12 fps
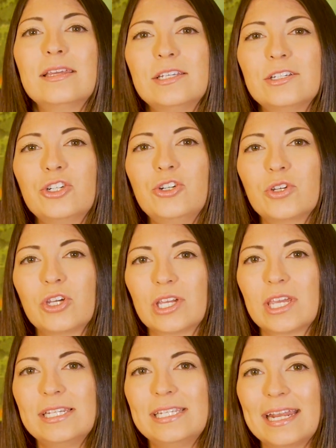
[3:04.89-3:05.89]
additional
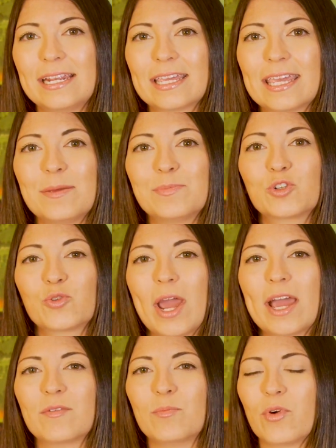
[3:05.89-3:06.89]
cookie data keeps
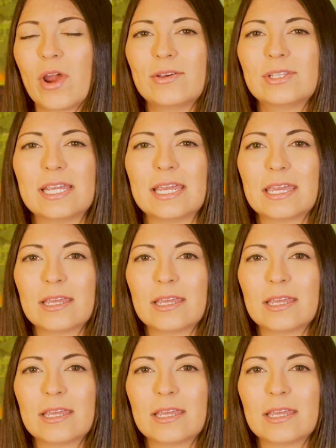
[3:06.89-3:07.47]
track of browsing,